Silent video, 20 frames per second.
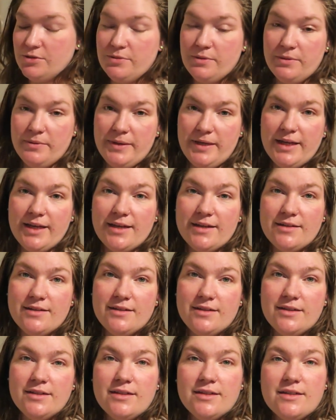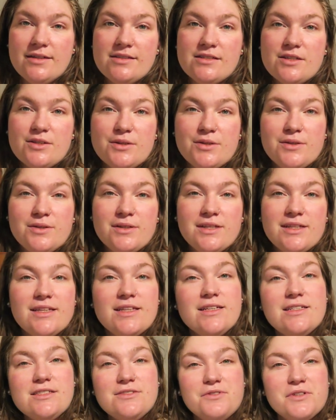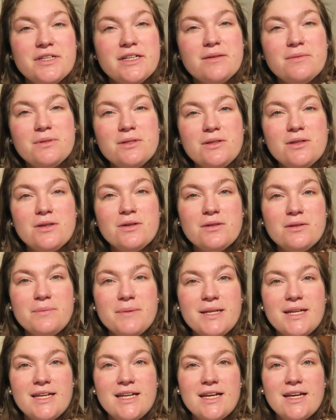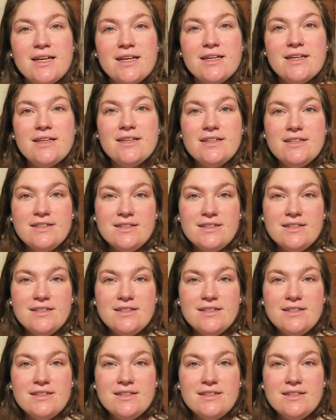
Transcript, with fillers: do what we can. So thanks for coming along with me today.